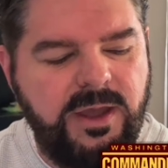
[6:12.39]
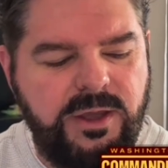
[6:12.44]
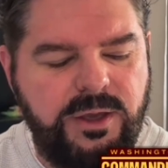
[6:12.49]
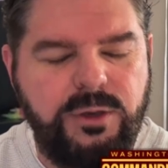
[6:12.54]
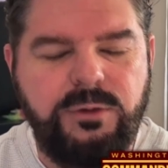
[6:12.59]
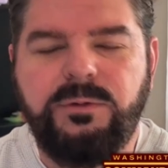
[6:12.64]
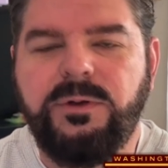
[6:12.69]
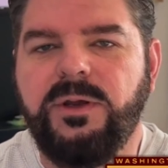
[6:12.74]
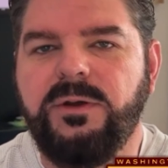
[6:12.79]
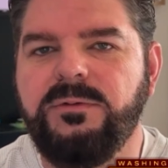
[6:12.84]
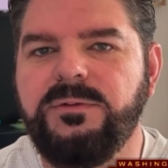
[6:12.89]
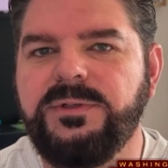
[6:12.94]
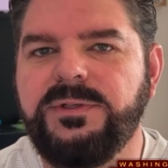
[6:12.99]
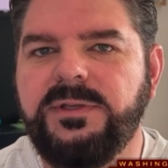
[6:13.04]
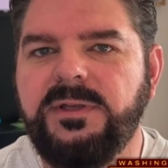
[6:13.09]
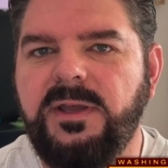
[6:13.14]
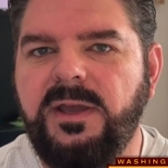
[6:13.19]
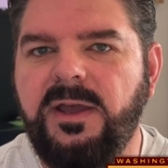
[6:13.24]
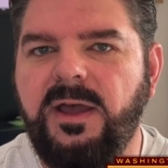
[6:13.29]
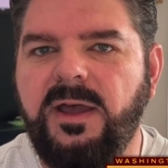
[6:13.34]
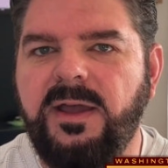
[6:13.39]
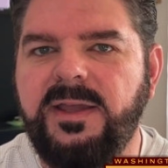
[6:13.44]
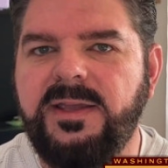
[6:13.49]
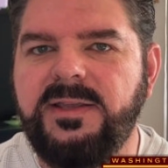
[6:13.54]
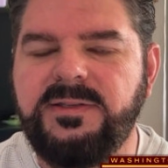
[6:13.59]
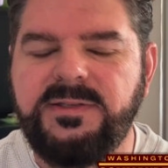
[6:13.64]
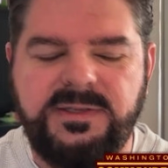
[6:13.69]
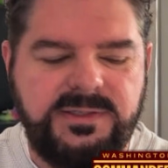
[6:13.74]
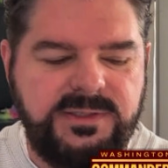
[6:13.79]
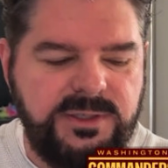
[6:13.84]
Who knows? Uh,
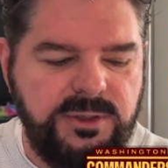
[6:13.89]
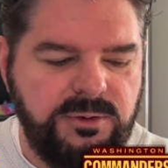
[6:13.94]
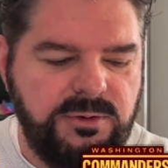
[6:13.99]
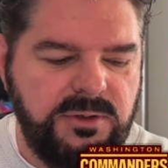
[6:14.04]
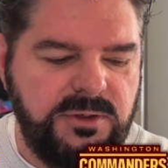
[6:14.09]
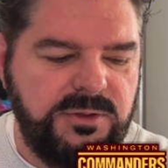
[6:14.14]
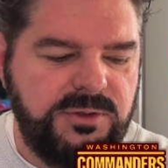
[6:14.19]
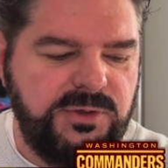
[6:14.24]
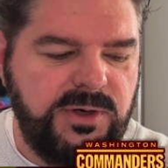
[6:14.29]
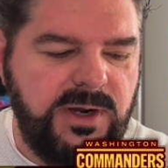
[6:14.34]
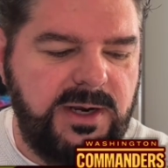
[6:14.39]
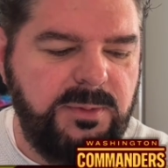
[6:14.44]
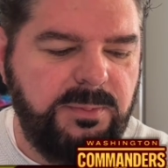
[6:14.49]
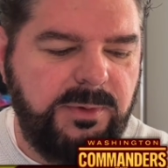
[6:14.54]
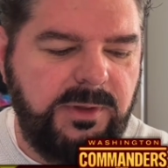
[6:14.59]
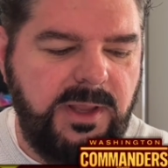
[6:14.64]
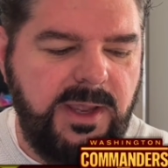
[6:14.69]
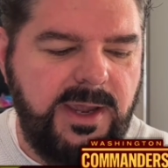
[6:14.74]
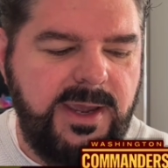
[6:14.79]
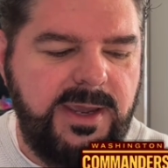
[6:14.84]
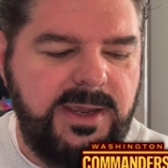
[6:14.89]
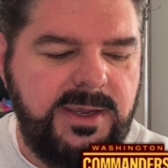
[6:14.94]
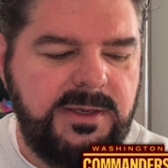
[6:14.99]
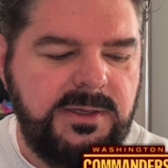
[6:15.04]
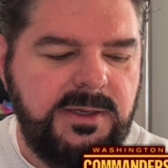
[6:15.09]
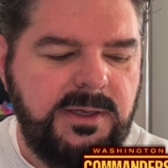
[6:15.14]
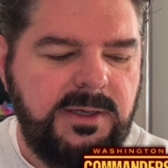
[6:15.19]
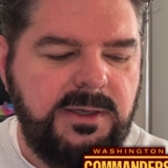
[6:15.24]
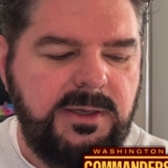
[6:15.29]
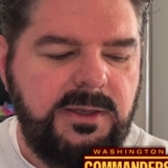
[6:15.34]
is he still going to try to play,
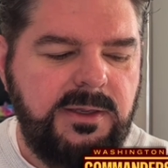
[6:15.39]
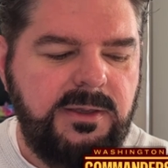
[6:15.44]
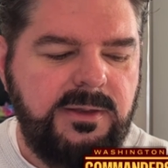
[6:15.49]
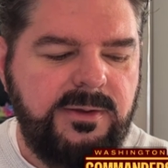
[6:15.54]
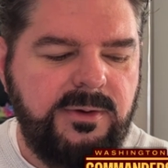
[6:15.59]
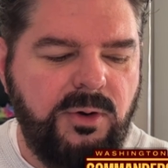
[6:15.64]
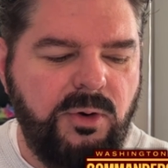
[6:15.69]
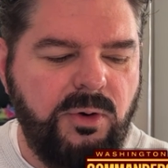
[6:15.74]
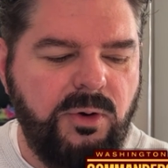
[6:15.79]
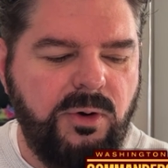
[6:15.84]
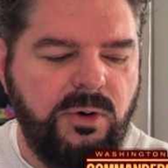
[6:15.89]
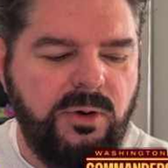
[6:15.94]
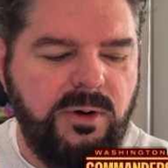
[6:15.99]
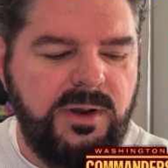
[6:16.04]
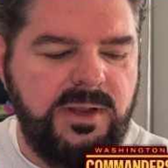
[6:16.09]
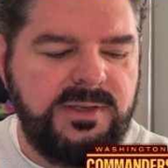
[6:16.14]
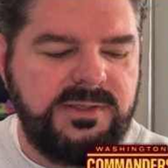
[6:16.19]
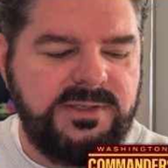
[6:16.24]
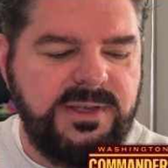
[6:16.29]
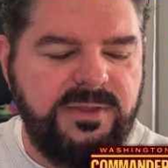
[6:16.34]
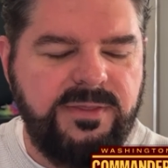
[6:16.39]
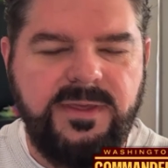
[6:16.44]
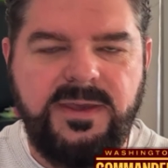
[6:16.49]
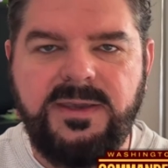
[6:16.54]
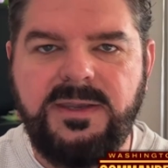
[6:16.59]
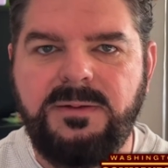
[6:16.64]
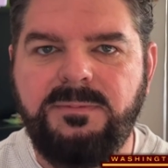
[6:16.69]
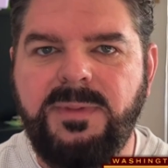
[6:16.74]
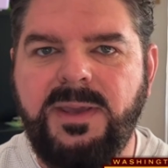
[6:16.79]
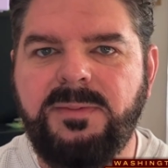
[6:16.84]
or is he
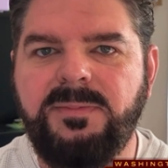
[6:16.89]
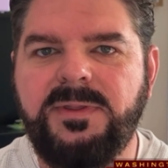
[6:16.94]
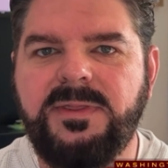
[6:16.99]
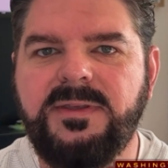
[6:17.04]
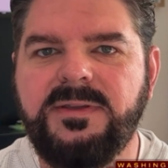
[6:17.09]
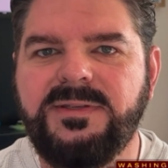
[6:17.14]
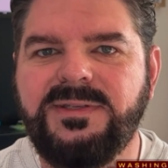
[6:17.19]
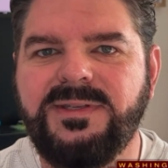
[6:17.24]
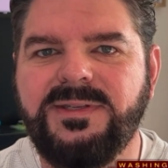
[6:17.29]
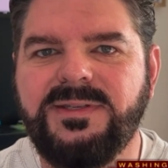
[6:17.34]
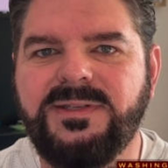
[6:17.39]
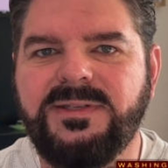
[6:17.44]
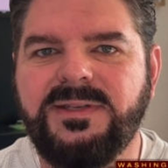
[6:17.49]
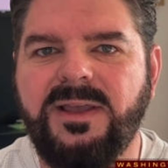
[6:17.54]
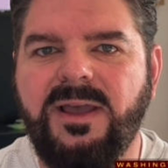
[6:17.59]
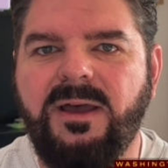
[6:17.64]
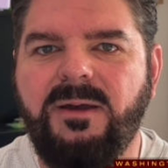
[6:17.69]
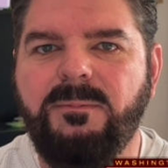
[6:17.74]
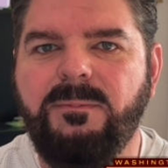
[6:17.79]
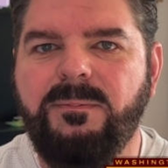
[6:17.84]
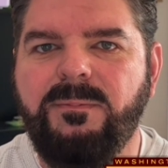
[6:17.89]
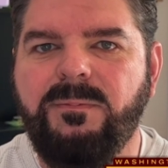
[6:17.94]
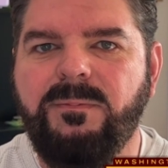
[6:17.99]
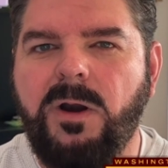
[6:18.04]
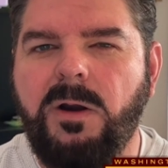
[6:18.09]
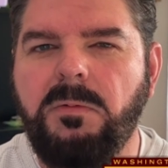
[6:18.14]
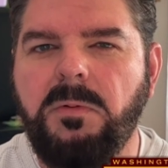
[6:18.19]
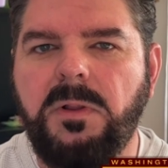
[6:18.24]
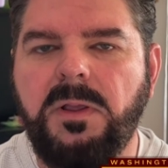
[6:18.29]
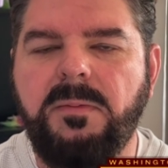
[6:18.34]
thinking maybe this is uh,
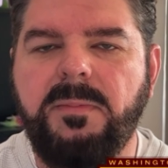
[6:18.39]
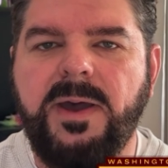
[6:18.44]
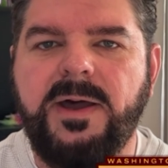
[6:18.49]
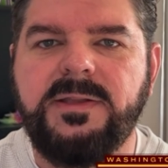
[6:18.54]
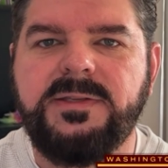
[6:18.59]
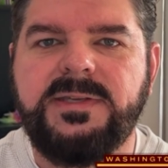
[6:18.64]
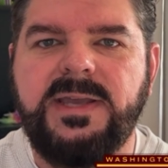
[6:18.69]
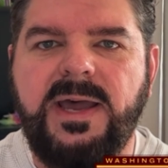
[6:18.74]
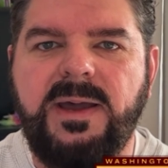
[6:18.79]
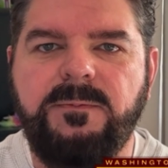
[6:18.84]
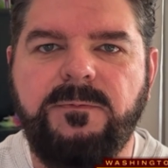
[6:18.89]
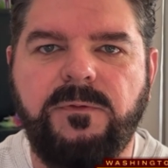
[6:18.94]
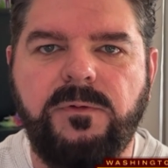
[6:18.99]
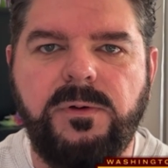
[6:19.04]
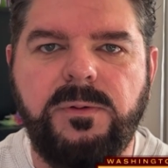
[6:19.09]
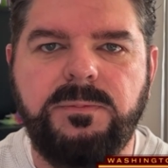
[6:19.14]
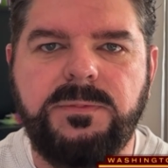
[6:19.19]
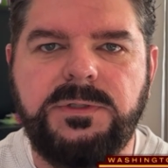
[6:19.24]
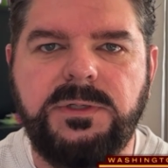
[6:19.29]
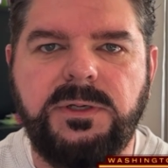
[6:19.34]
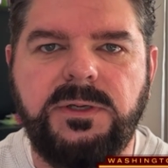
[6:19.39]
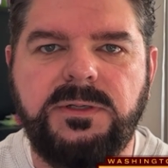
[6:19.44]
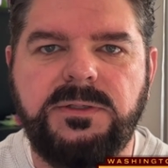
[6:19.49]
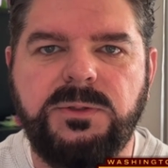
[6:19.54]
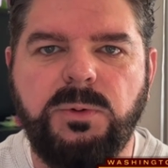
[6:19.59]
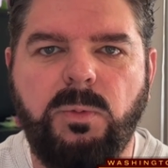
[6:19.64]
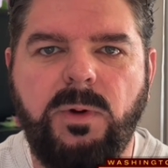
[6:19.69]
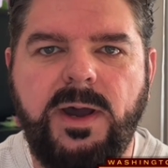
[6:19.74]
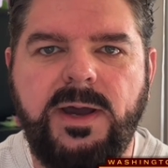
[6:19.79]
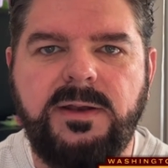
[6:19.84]
probably about time for him to,
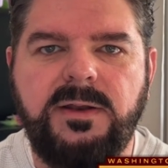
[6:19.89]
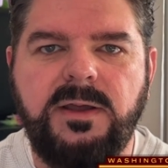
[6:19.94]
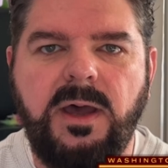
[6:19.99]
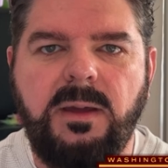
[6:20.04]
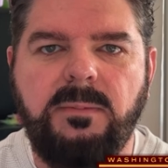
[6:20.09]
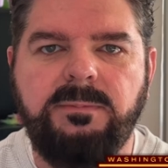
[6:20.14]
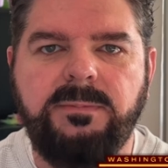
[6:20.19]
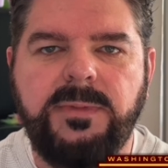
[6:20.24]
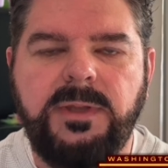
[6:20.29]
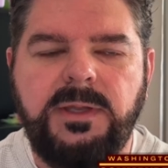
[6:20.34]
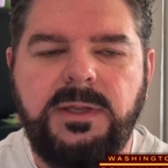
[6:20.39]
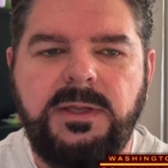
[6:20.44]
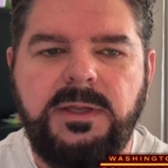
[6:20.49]
to wind up